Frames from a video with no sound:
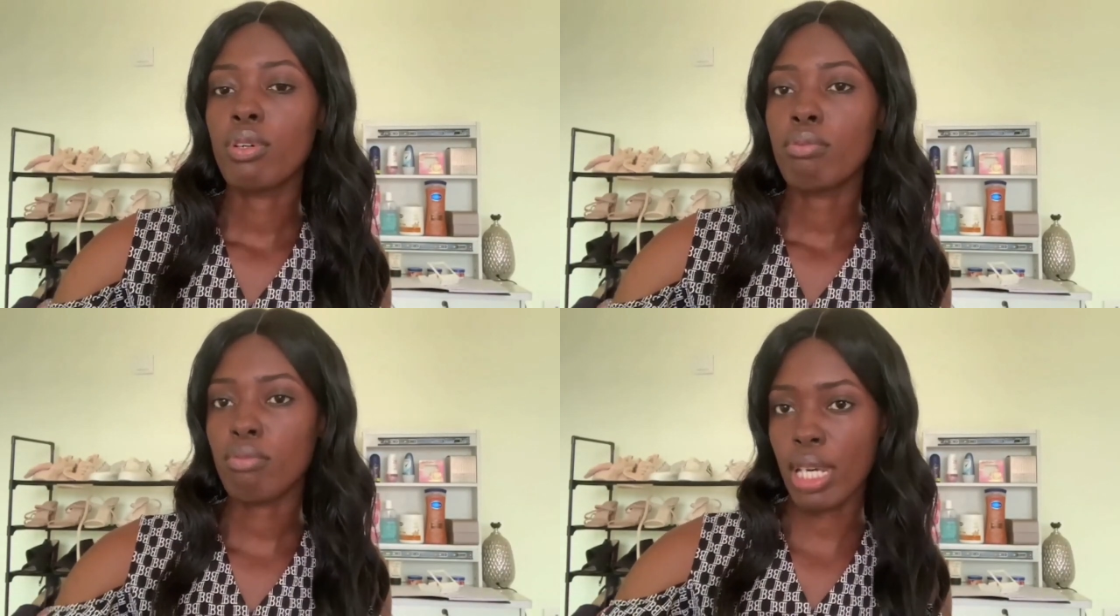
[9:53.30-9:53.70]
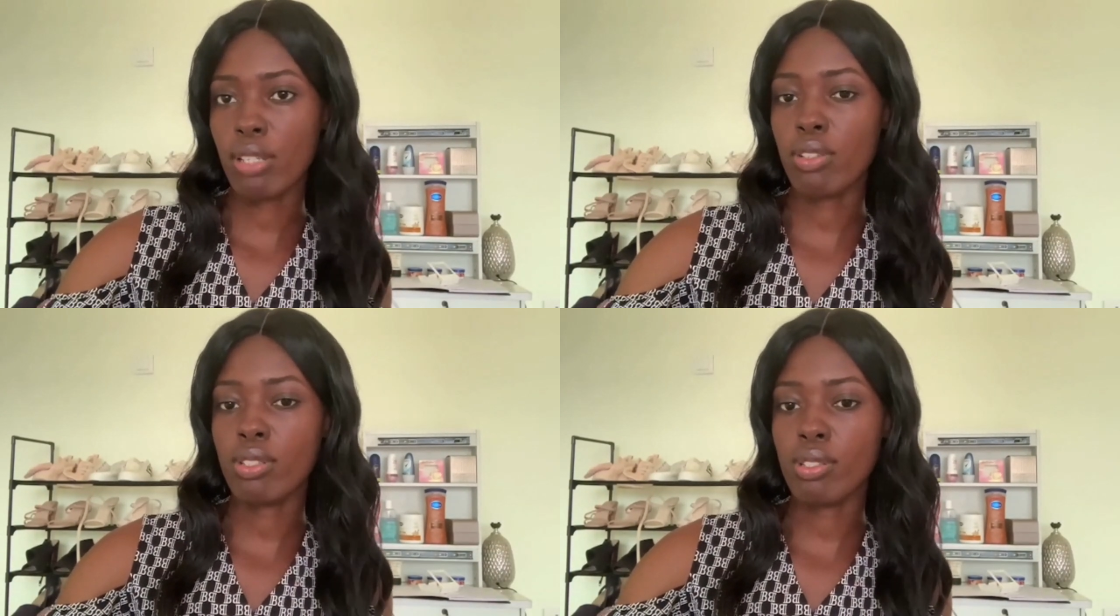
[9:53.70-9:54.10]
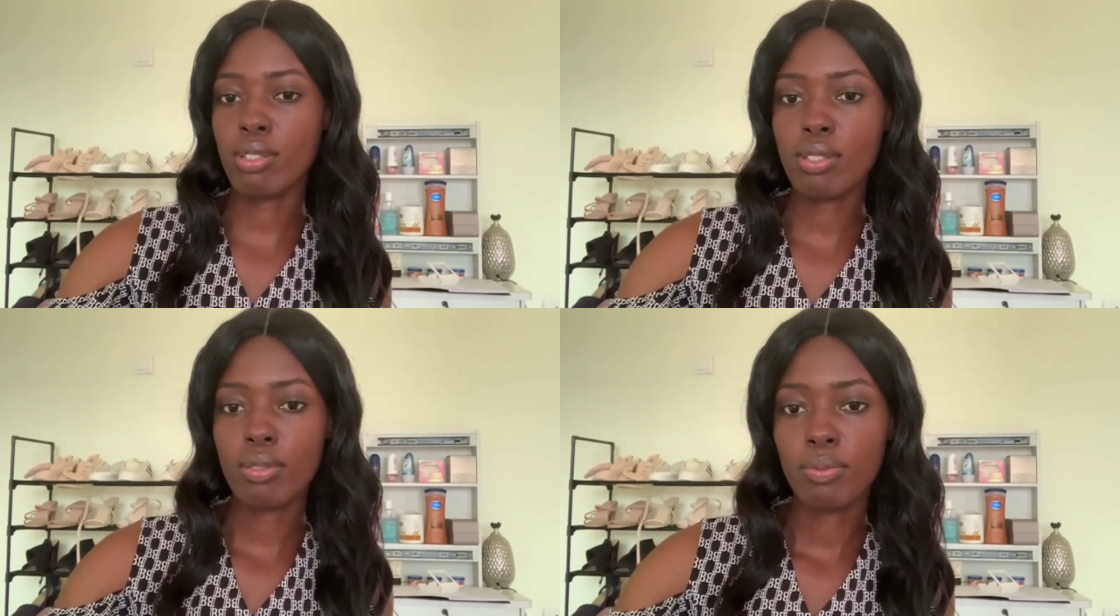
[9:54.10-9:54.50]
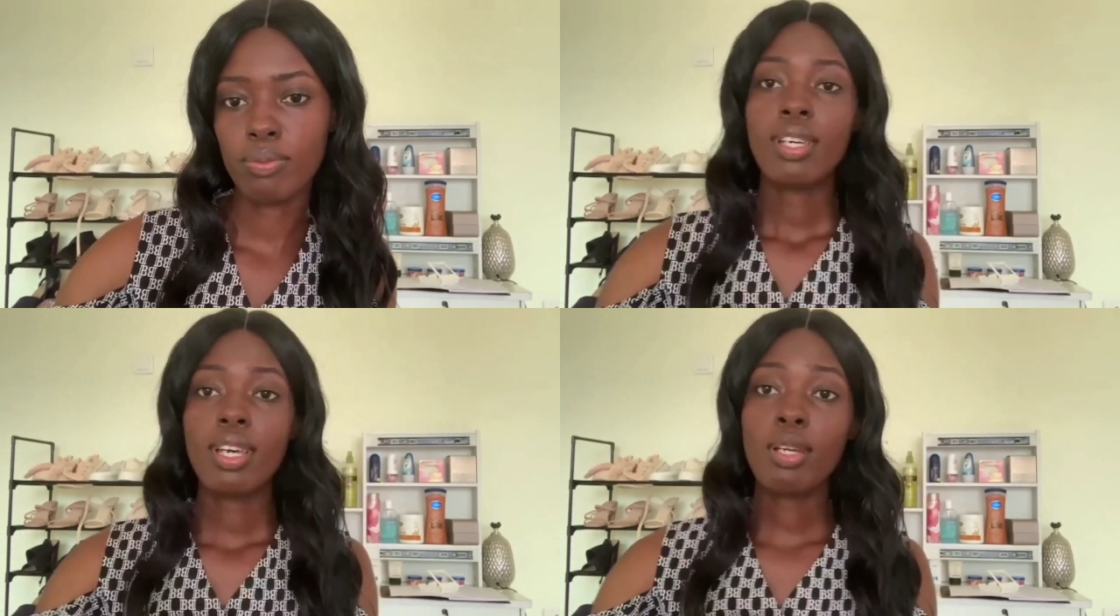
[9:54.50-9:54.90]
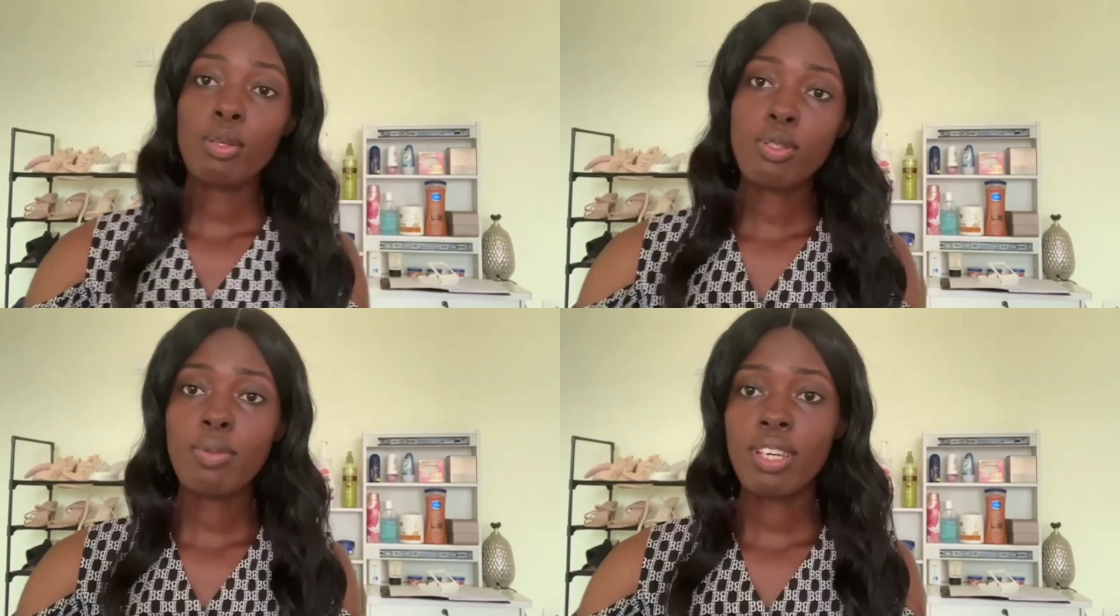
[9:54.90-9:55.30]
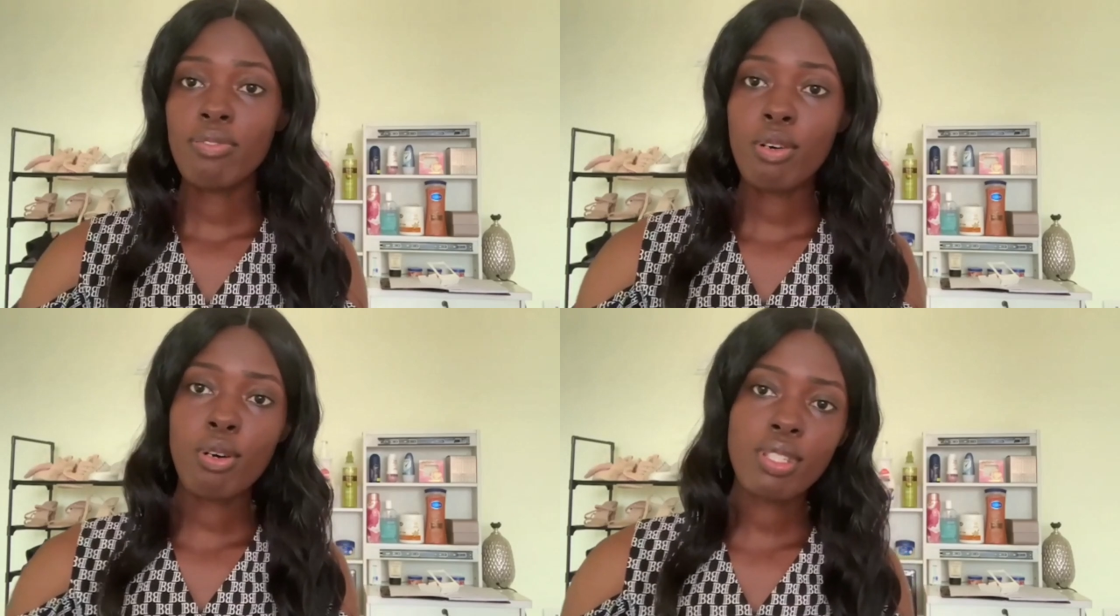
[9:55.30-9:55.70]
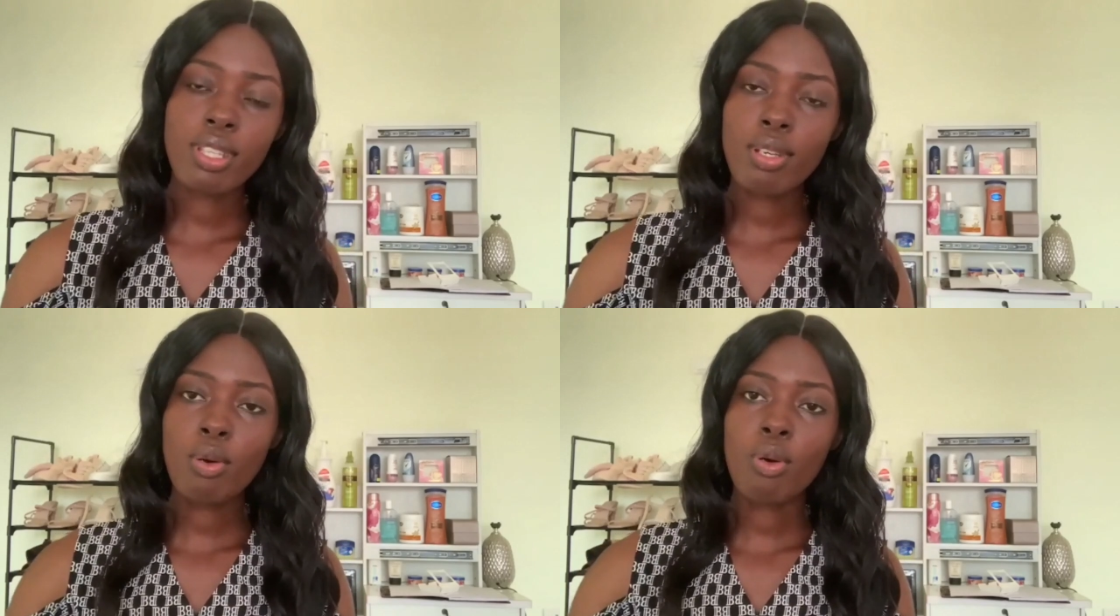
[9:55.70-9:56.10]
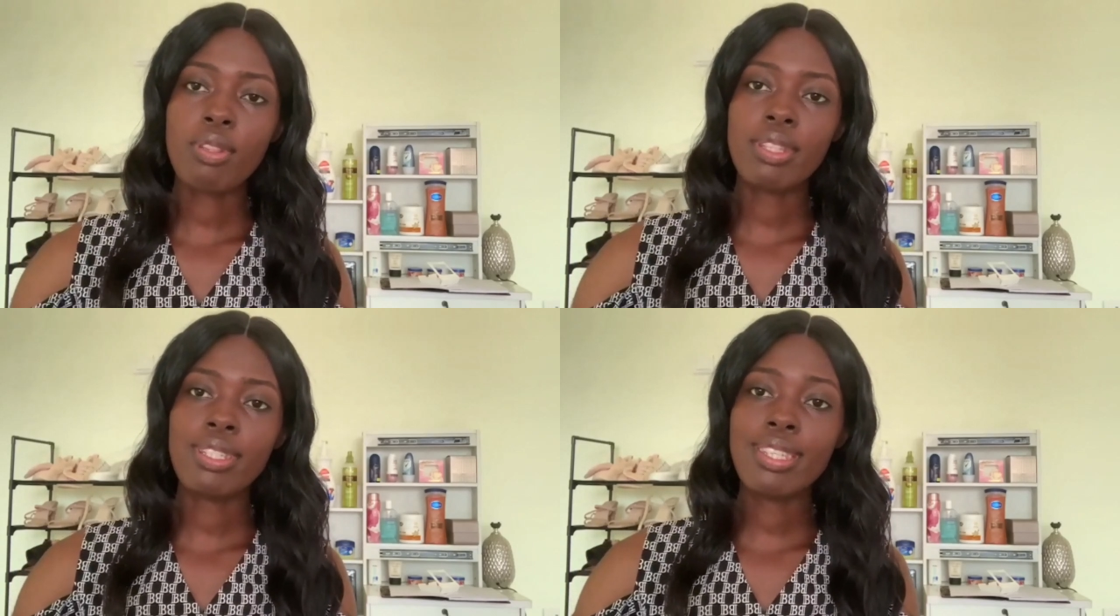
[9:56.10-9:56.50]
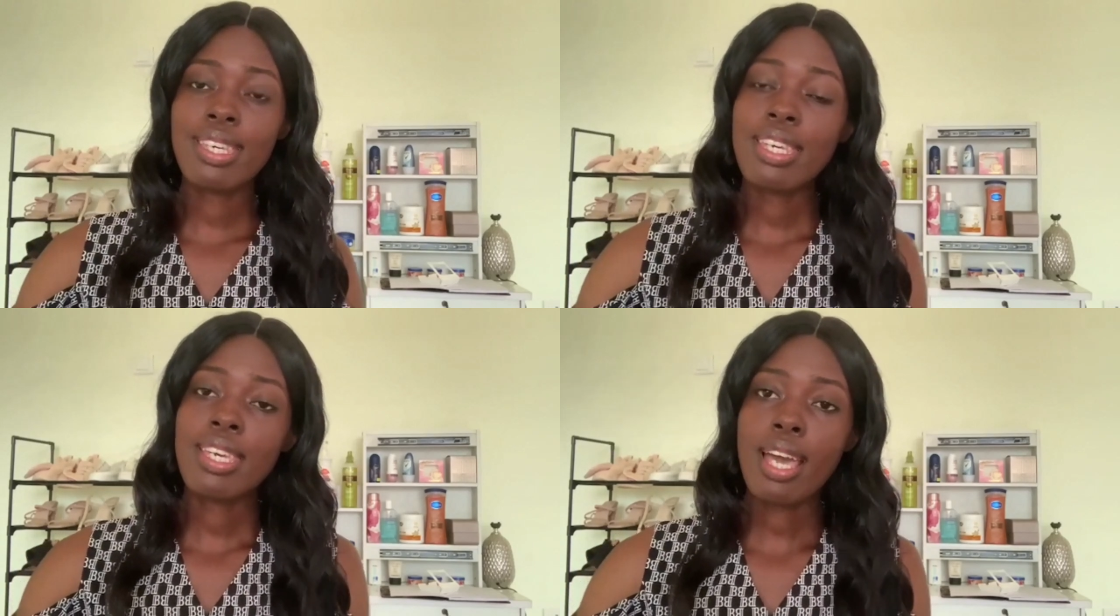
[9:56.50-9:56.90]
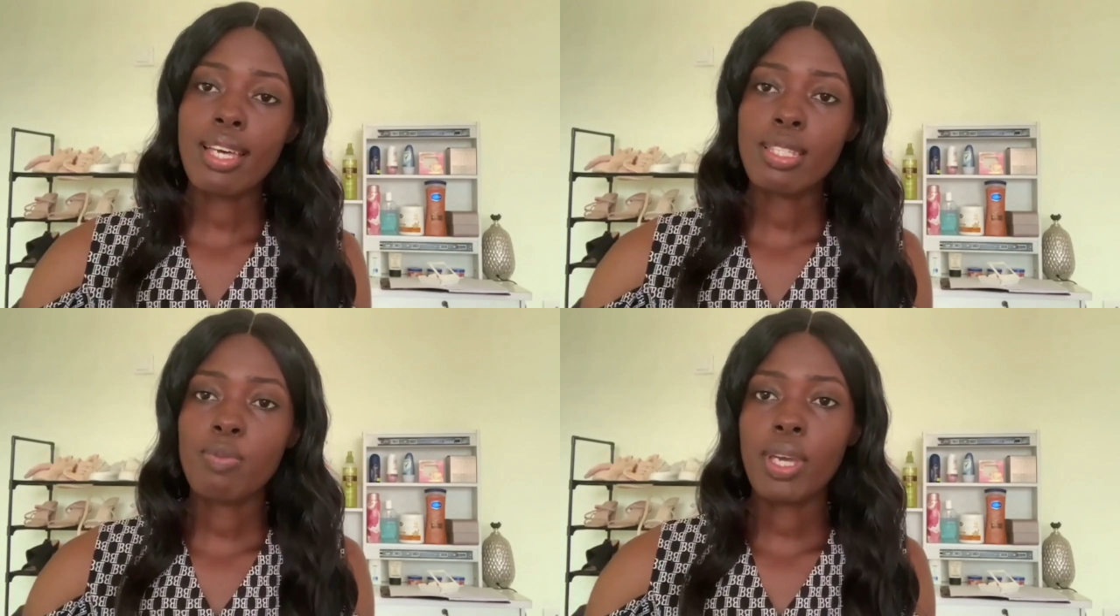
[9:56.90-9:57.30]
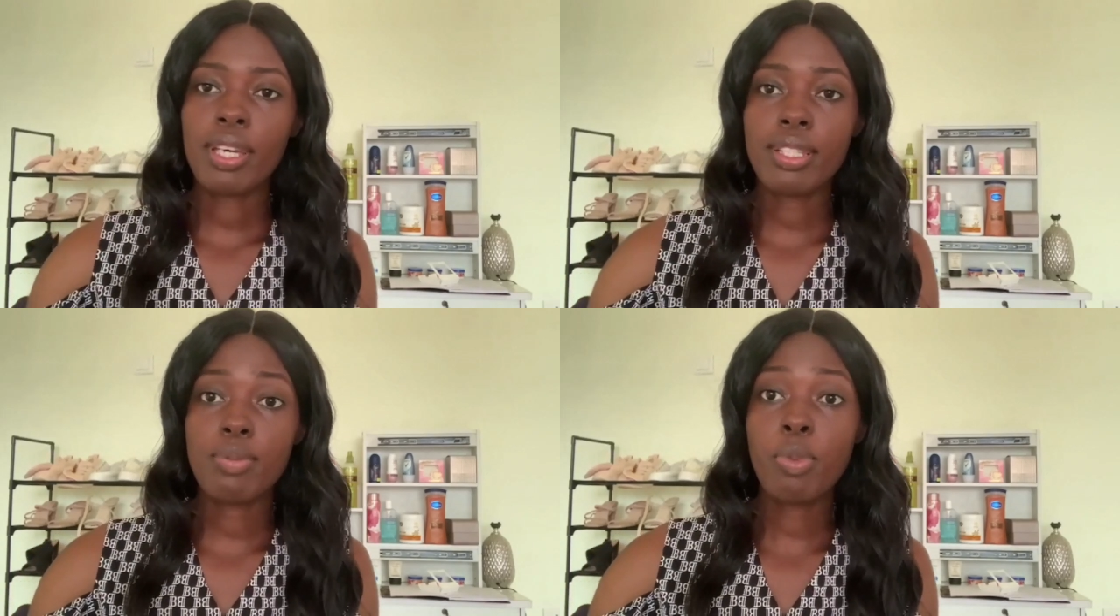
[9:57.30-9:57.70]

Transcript: migrants. And also by focusing on this key aspect,